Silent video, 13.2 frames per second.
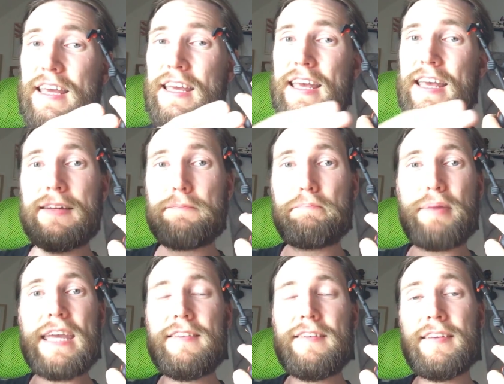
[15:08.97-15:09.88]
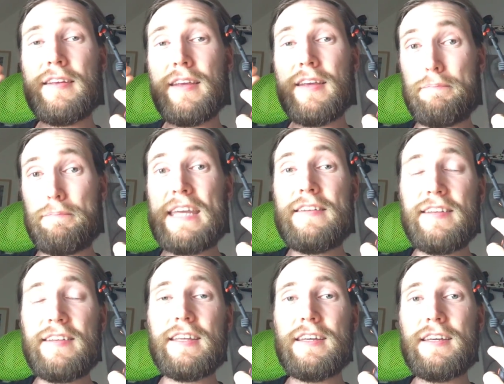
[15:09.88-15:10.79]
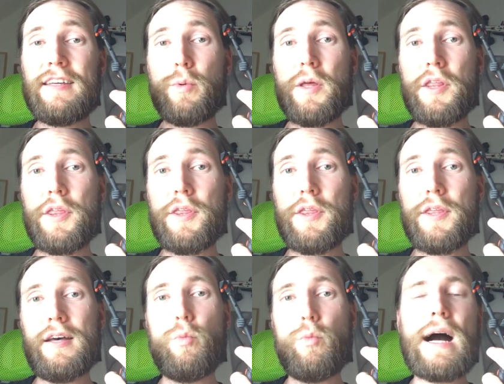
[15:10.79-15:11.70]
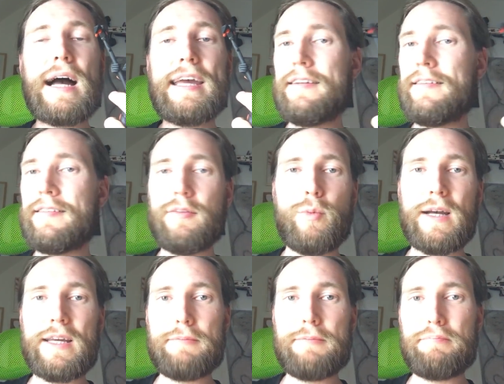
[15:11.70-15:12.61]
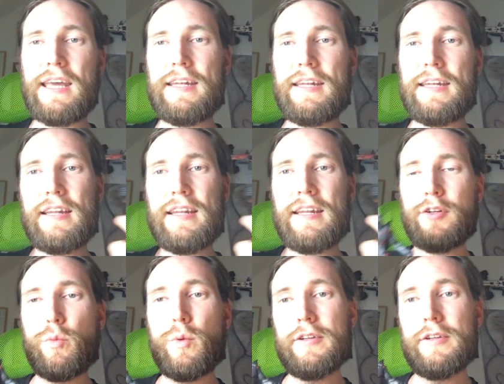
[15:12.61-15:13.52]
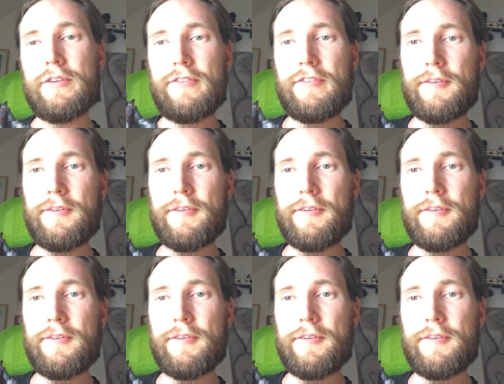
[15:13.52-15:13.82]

and painting it with white pen afterwards.